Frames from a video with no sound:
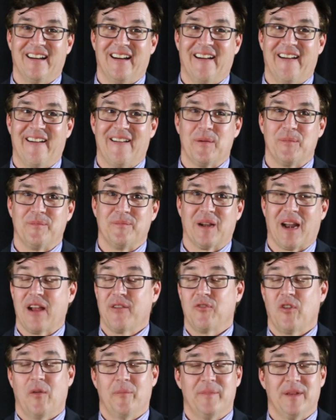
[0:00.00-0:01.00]
but
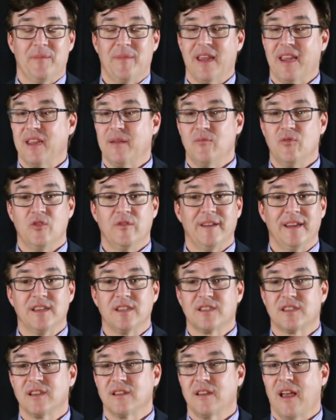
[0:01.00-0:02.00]
I've been making
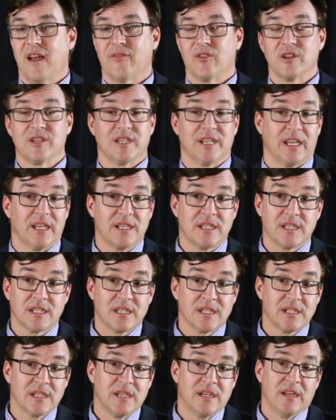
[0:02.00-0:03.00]
movies ever
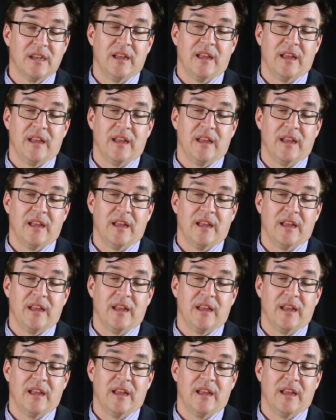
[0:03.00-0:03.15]
since.